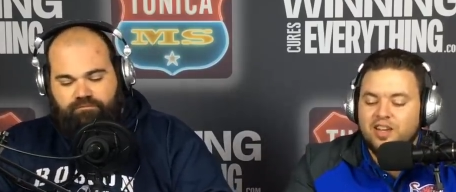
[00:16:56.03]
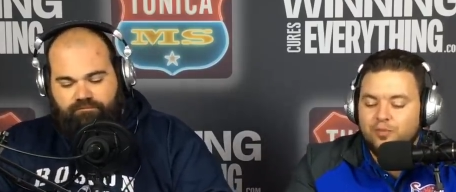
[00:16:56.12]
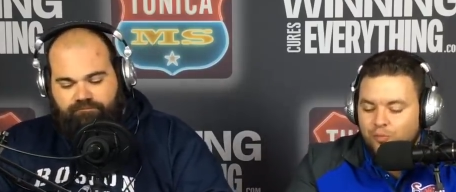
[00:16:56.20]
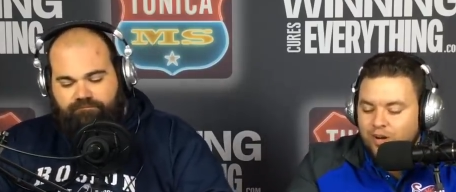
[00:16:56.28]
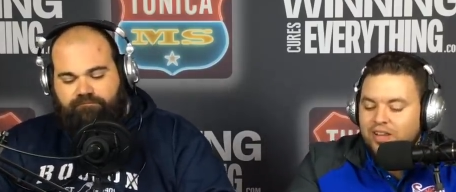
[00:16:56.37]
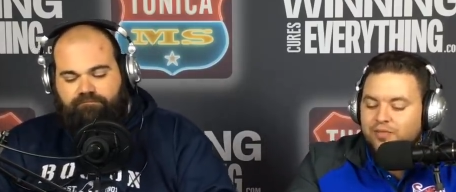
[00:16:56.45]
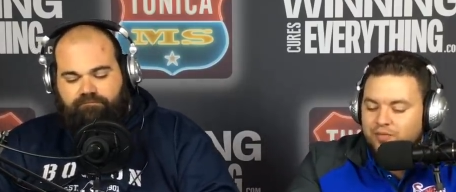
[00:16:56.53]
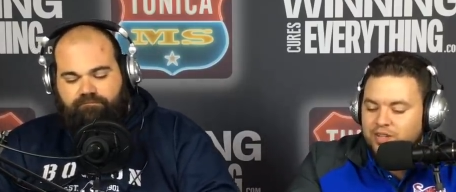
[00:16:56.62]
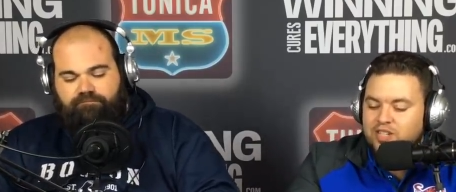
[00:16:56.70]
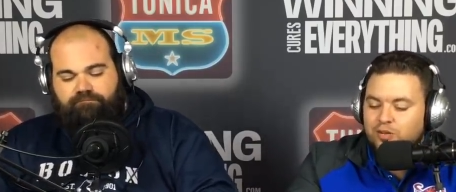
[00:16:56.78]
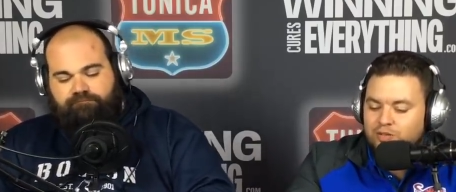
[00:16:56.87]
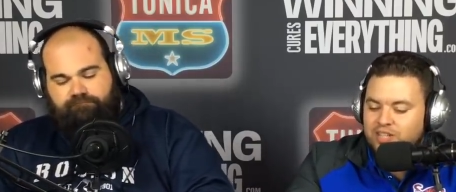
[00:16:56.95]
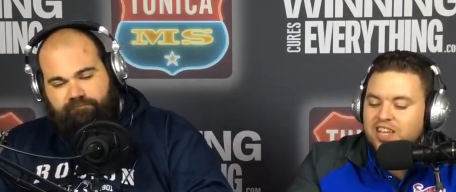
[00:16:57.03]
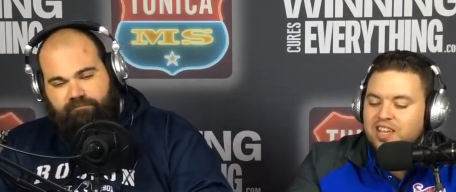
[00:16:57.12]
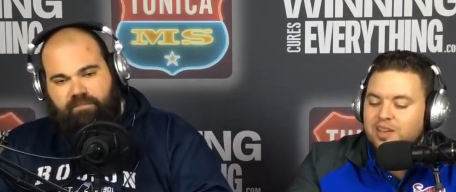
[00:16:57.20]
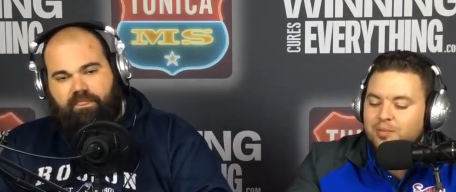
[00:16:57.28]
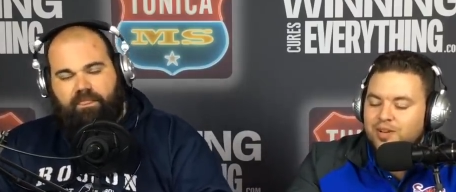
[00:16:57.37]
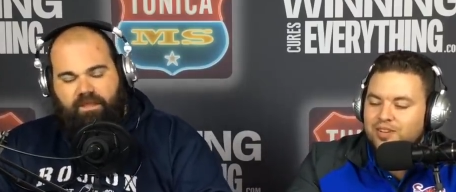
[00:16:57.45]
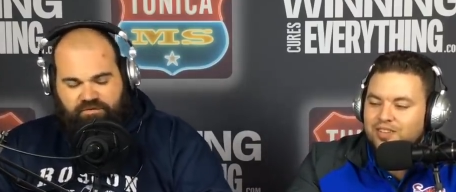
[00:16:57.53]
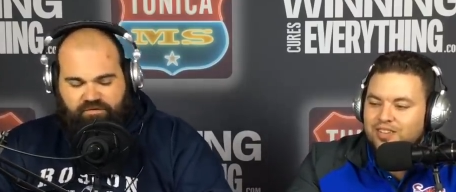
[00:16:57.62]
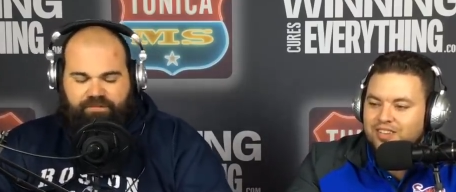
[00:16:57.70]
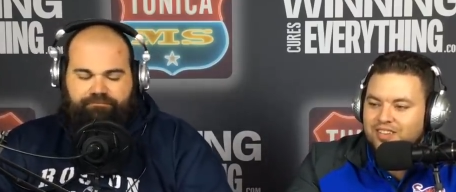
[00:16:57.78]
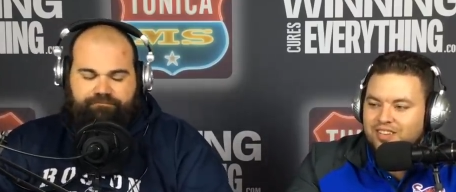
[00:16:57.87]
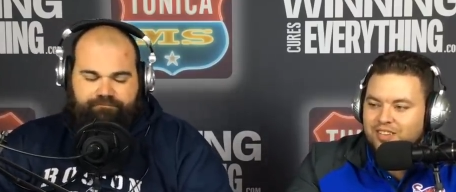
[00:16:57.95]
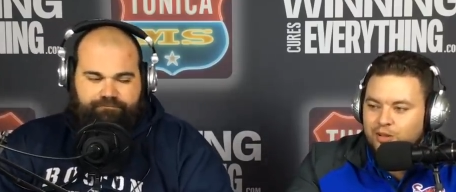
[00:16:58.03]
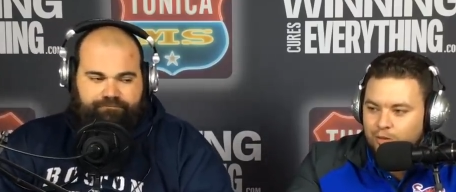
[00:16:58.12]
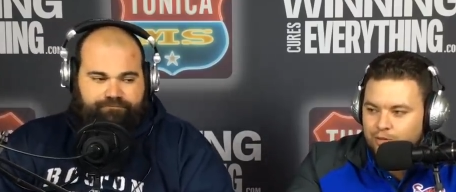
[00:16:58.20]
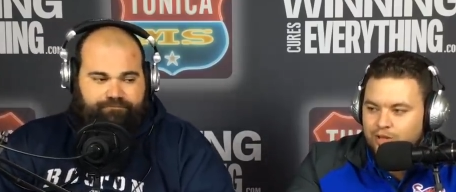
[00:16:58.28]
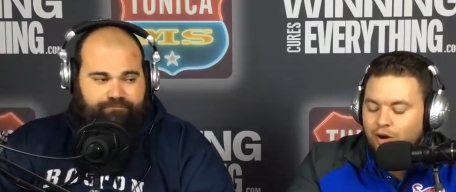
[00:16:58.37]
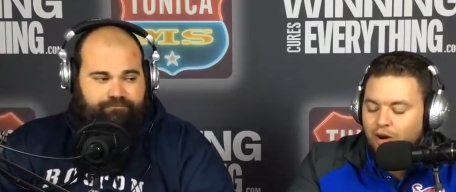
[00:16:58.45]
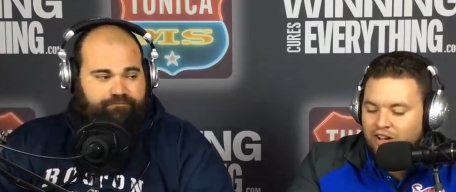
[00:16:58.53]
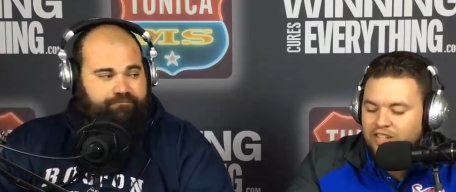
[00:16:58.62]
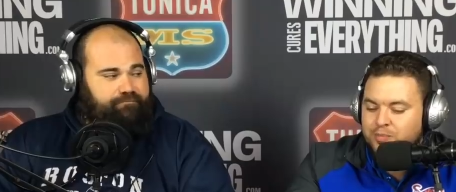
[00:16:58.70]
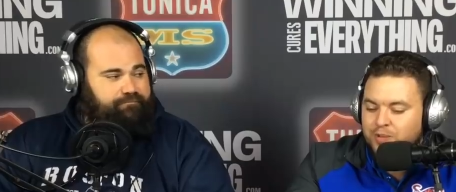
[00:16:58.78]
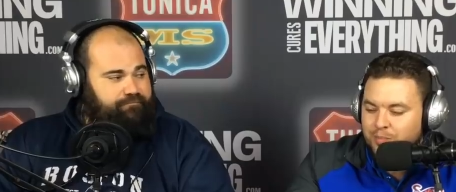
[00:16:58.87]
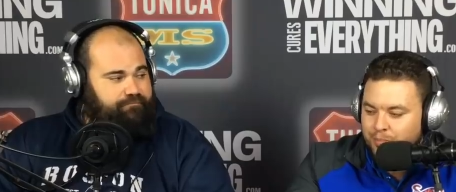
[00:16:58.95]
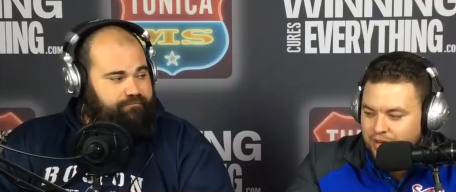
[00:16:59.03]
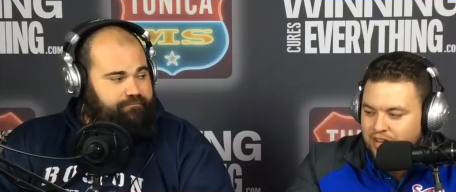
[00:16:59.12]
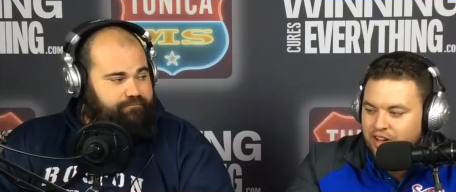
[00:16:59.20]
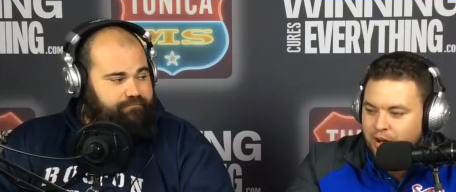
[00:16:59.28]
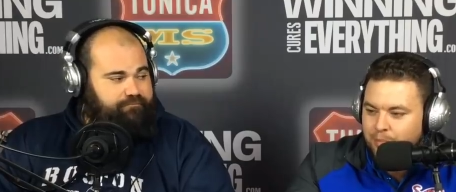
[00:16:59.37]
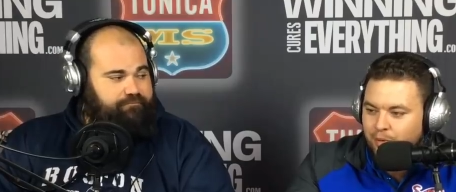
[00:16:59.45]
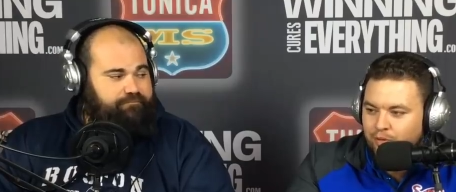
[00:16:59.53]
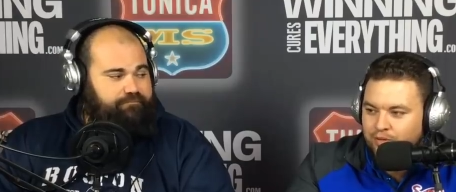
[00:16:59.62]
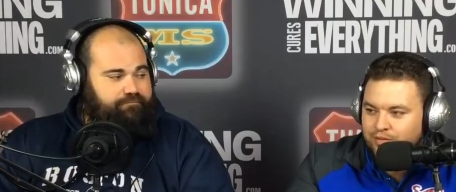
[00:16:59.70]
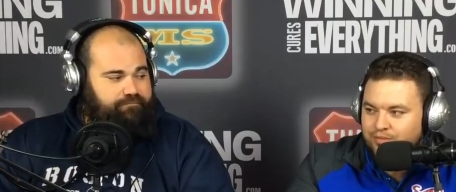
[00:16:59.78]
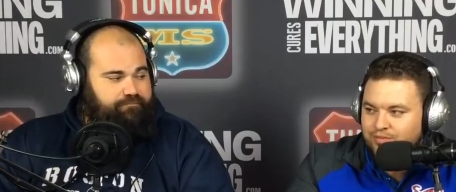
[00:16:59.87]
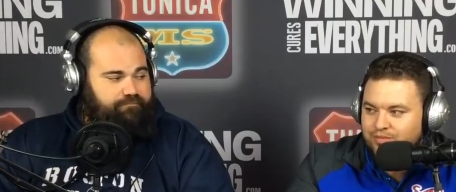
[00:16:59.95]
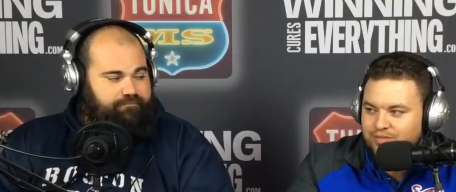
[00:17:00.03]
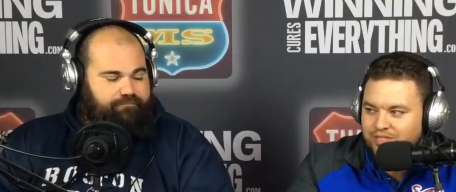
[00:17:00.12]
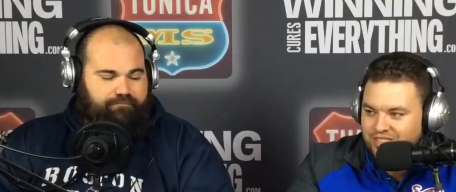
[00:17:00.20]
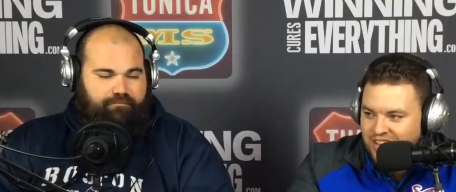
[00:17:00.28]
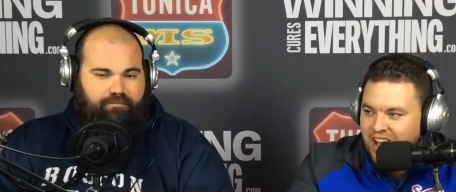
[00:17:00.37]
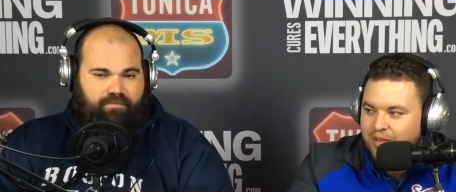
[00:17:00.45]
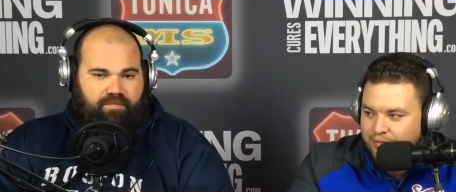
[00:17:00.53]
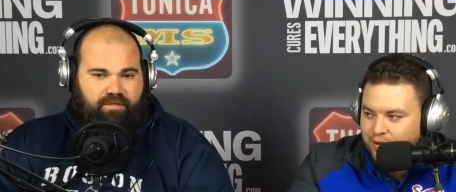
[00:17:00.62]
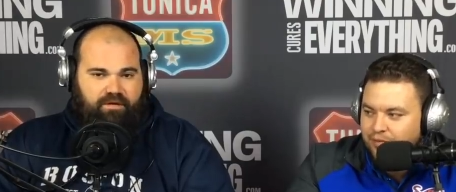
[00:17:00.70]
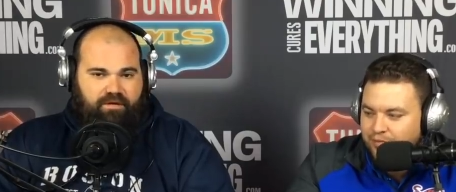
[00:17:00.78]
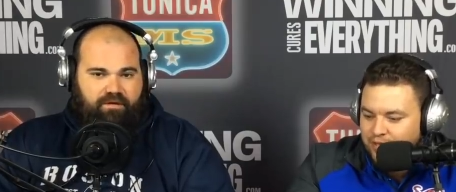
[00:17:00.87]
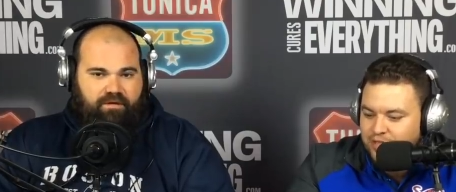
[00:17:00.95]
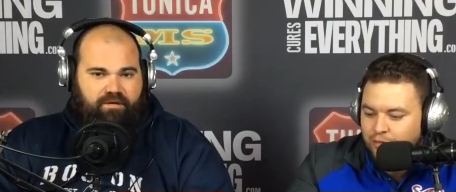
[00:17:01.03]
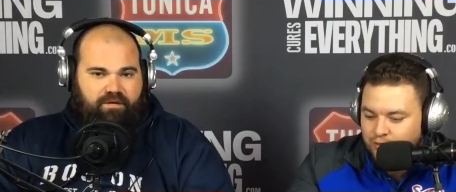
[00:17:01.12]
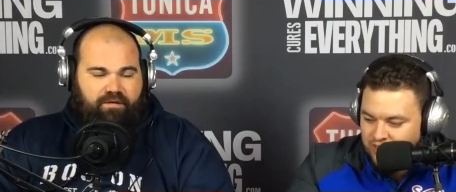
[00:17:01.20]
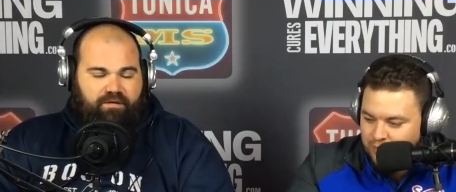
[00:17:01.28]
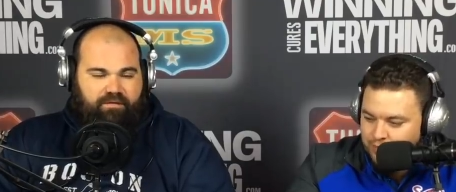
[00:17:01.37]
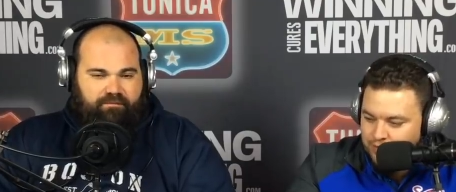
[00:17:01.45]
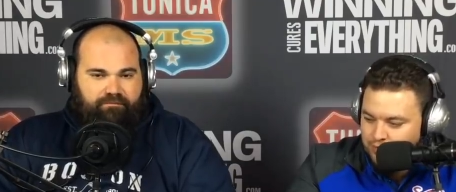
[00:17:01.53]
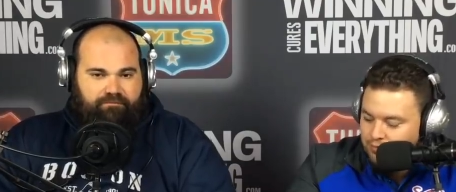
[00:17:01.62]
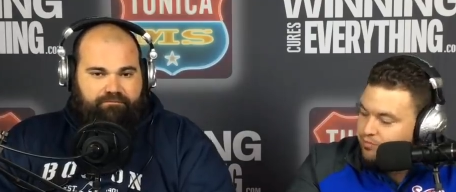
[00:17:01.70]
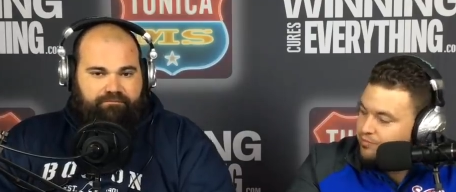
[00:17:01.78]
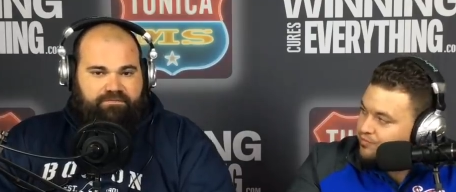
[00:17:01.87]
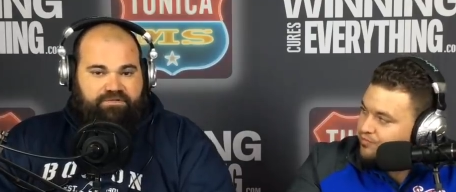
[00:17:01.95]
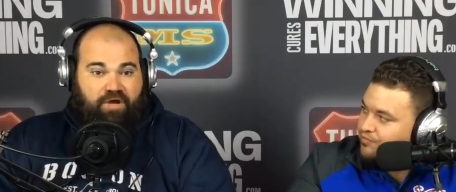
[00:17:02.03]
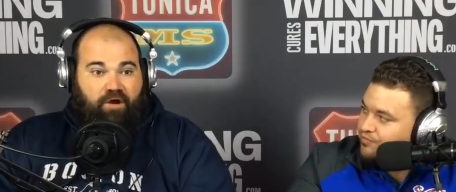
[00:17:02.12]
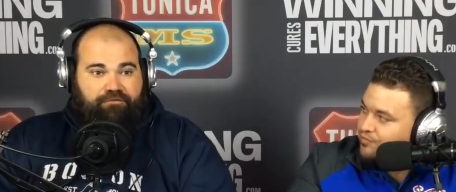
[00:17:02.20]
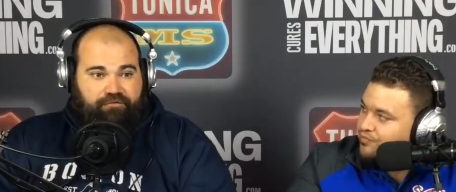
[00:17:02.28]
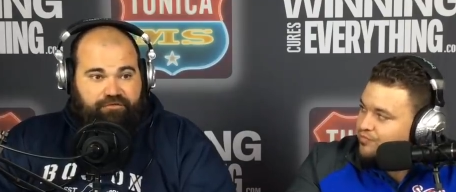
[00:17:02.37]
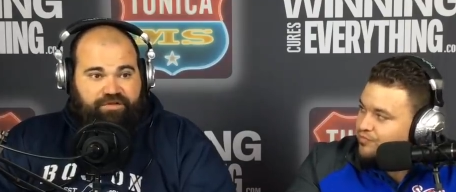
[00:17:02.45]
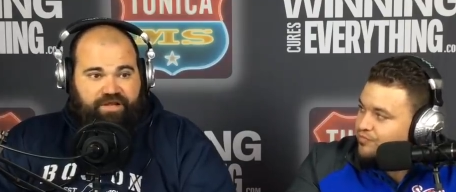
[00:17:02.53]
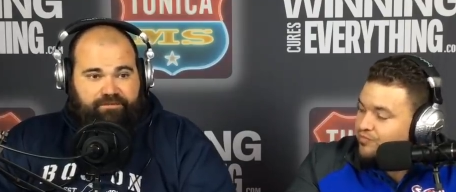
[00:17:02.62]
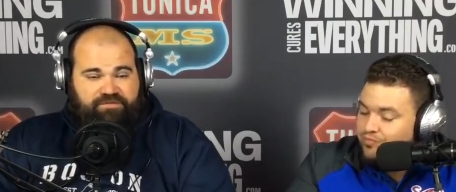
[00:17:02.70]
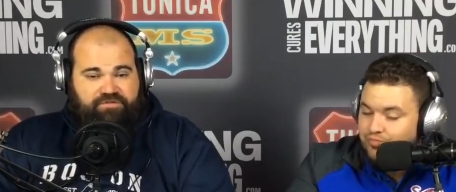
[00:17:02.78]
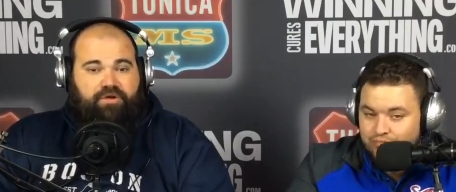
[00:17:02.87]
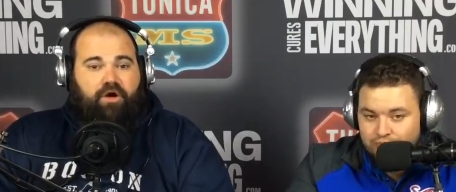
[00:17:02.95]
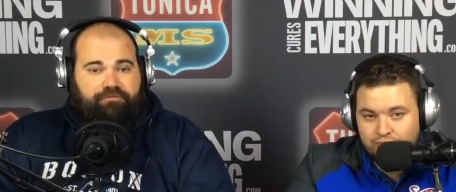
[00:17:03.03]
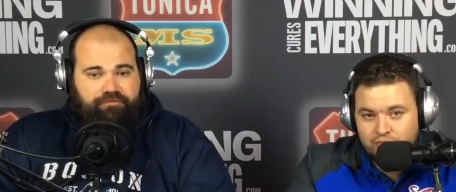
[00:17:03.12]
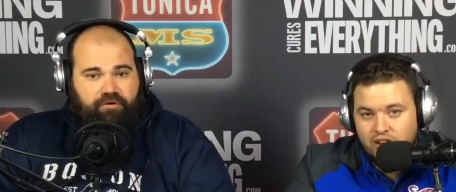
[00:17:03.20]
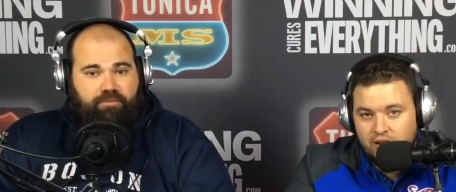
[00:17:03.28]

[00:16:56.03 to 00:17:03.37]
Speaker 1: a really physical team. That's right. Utah has been beating up on not very physical teams,
Speaker 2: softer teams, softer